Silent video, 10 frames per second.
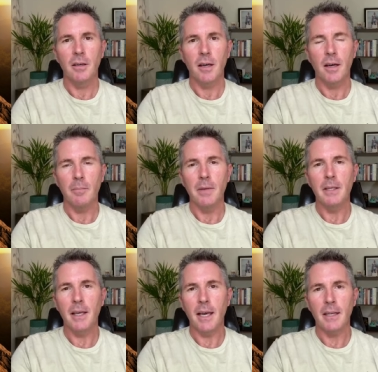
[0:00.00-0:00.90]
uh,
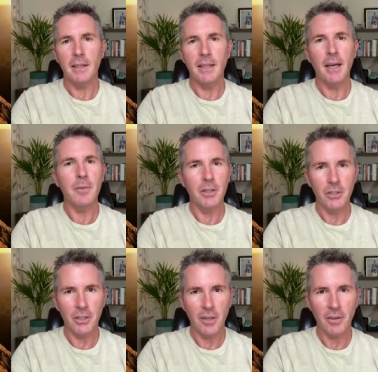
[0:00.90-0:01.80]
mitigated the
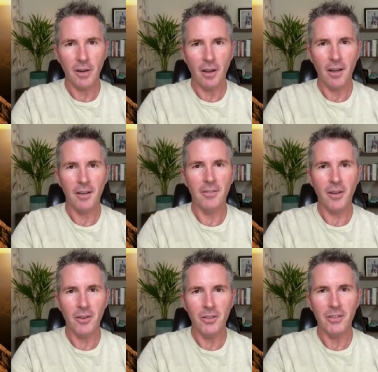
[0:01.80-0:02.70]
damage, if you like, of
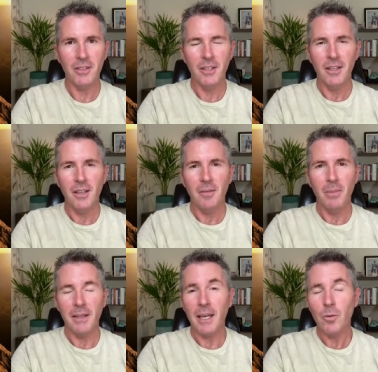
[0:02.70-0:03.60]
those.
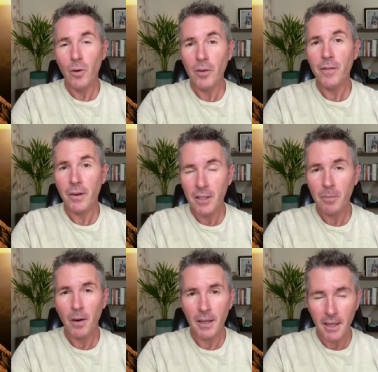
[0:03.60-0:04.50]
But they were very
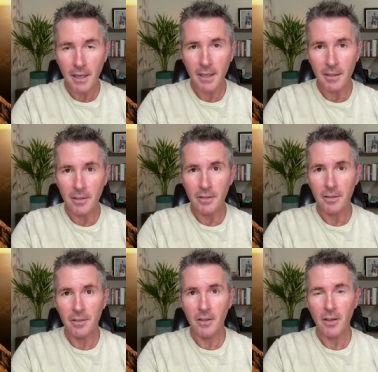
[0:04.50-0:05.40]
spiky
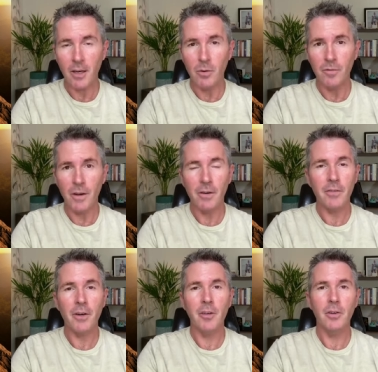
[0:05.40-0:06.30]
leaders. So they were very,
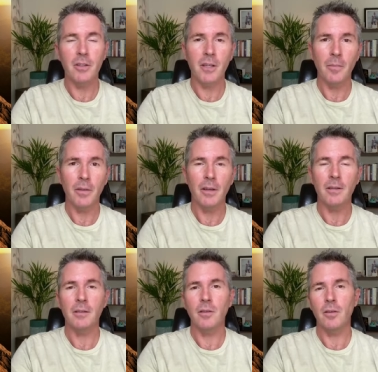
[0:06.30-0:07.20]
very good at some
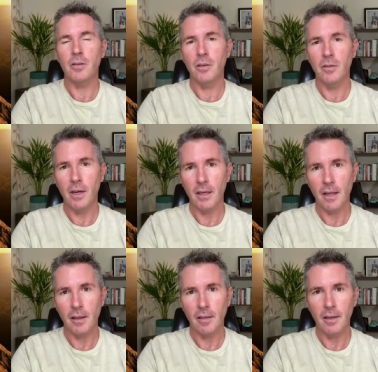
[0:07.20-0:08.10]
things and not so great at
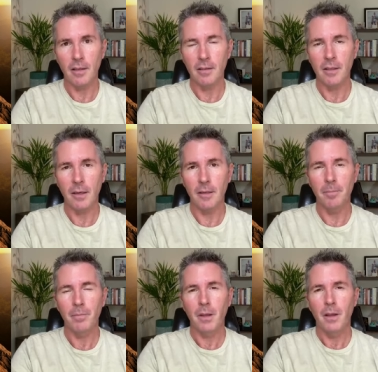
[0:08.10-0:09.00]
other things. And
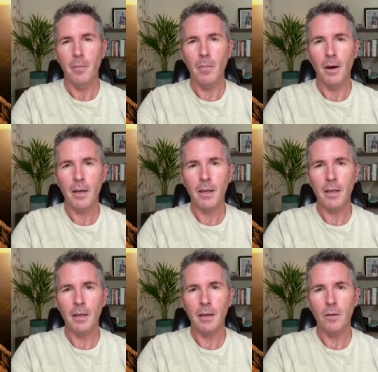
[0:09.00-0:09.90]

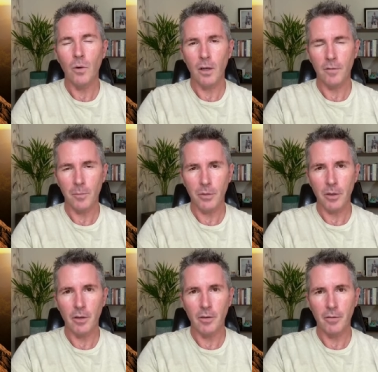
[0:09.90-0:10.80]
my what I've
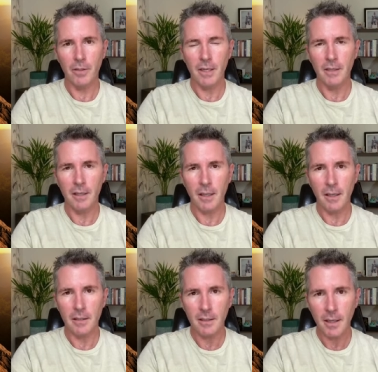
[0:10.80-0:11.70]
observed is that
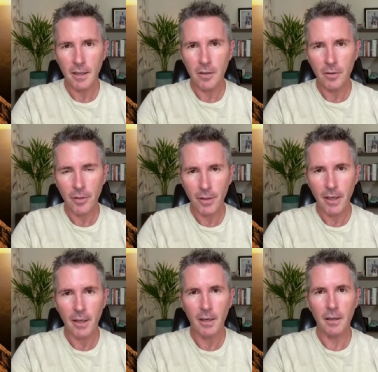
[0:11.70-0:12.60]
the single
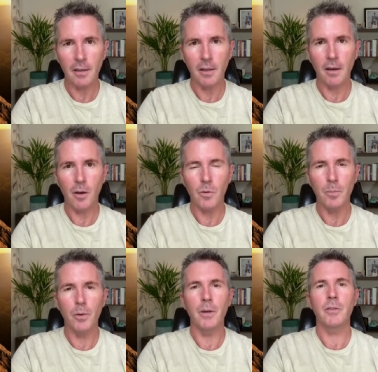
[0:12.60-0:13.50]
thing that I would
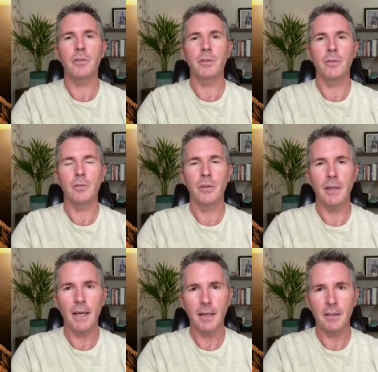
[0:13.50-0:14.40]
point to
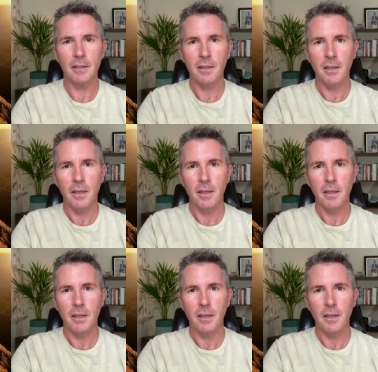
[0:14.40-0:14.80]
that's